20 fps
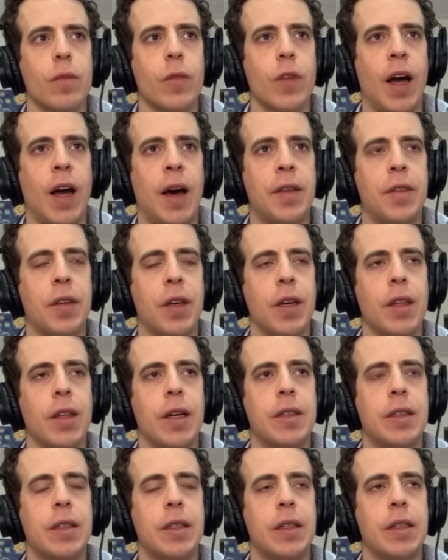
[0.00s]
I think
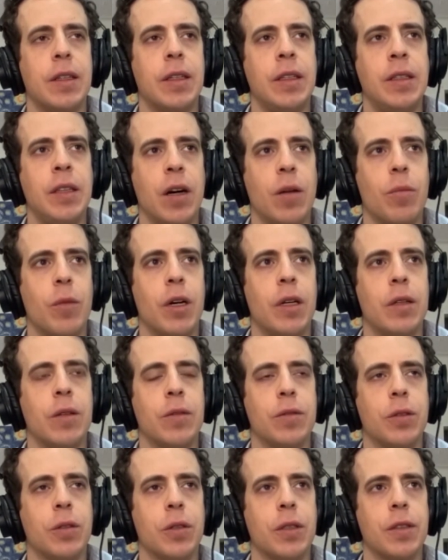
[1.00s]
that Yaman,
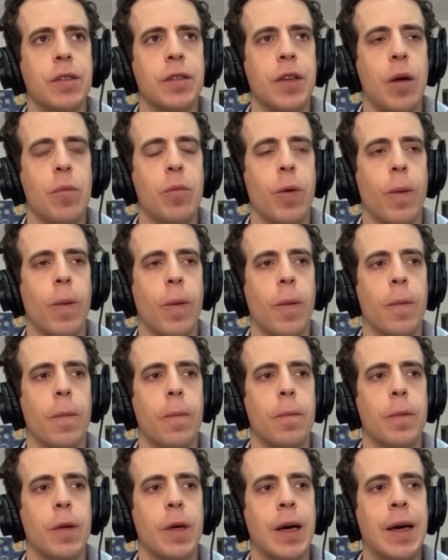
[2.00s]
for example,
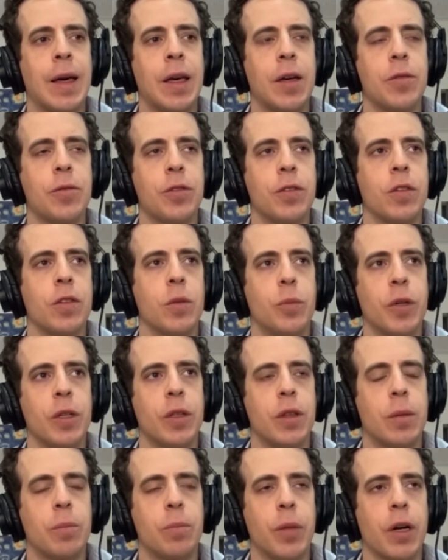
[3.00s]
gives the
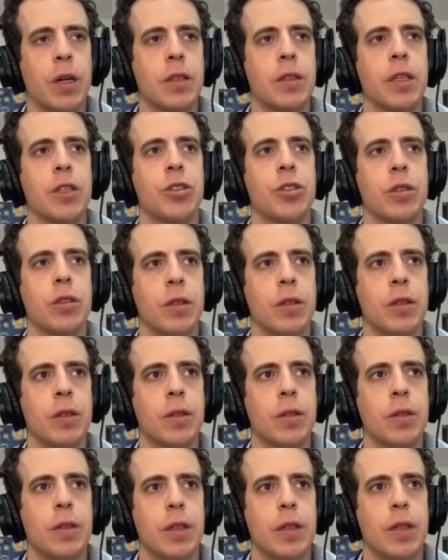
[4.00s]

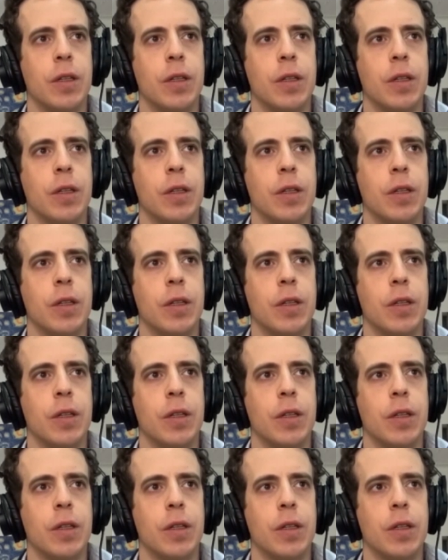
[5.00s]
practitioner